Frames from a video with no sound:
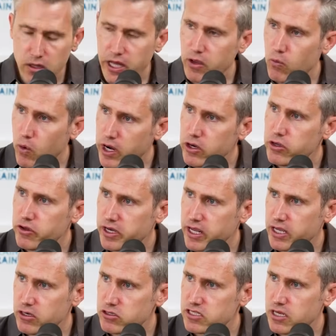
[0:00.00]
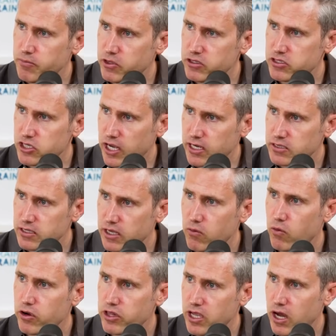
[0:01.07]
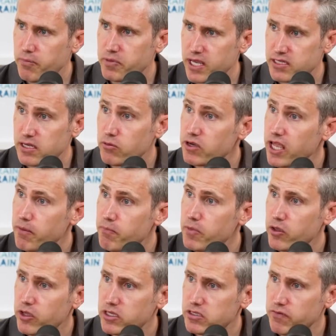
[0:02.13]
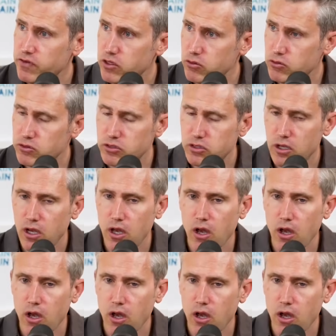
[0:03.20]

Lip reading: like, when are you going to get your stimulus checks? Like, what are the updates? And it would get millions of views.